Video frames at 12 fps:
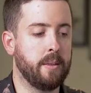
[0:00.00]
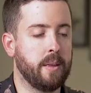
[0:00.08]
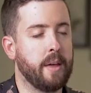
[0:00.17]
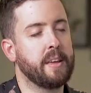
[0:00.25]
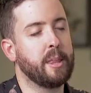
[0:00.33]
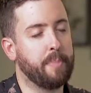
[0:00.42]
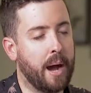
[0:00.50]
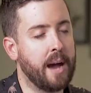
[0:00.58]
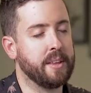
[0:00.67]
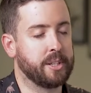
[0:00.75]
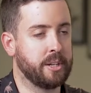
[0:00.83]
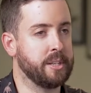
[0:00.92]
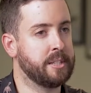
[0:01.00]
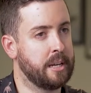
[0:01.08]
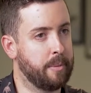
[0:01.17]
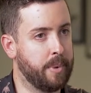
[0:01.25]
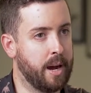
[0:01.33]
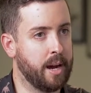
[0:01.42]
I think the part that's going to set
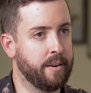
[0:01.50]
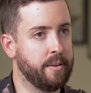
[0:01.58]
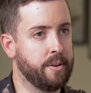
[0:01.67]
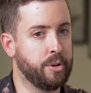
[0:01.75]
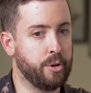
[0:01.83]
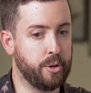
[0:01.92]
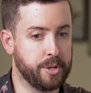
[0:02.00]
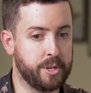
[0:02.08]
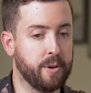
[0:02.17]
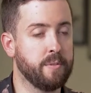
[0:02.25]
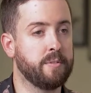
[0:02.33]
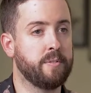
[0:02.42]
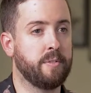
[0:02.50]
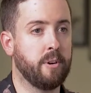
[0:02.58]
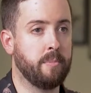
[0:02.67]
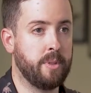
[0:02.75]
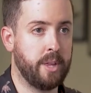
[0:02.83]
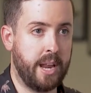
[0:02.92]
apart yourself
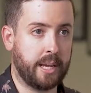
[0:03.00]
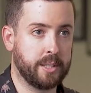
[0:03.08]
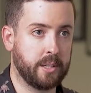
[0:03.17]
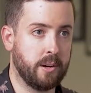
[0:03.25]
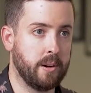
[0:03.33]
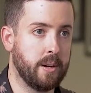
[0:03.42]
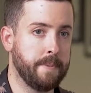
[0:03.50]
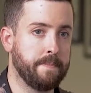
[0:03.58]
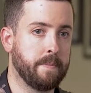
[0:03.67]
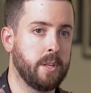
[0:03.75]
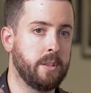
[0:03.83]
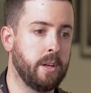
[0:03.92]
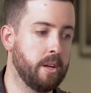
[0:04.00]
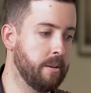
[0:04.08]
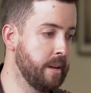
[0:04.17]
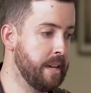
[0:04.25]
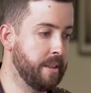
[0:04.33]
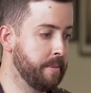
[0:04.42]
from the next guy, uh,
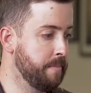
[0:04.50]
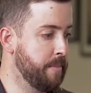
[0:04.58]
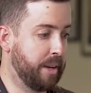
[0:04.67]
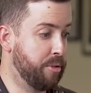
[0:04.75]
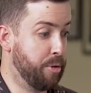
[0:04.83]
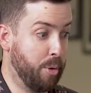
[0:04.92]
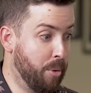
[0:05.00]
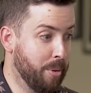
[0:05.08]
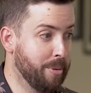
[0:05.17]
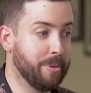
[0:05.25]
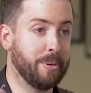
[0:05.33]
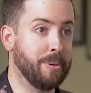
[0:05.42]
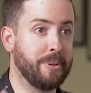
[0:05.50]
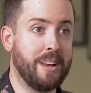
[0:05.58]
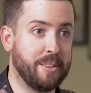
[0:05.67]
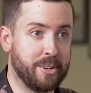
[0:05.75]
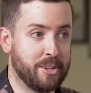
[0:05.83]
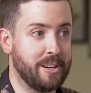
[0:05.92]
either next door or
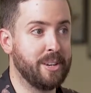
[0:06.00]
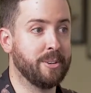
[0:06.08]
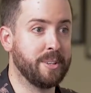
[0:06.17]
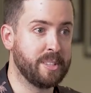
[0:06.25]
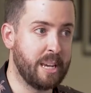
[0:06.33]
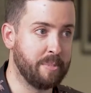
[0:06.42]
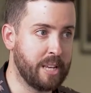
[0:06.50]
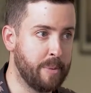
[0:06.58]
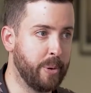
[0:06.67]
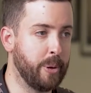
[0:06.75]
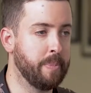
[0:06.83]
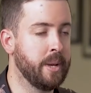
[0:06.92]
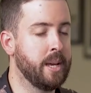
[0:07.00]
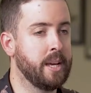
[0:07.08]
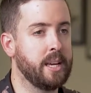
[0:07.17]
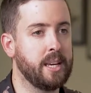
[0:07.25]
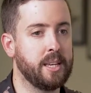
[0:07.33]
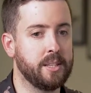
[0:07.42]
down the street or in the same suburb,
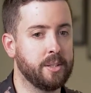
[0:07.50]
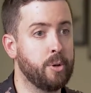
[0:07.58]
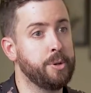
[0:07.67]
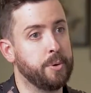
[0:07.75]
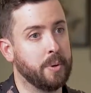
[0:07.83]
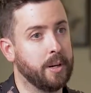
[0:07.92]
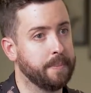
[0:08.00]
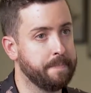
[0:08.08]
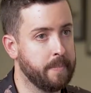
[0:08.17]
is who you are.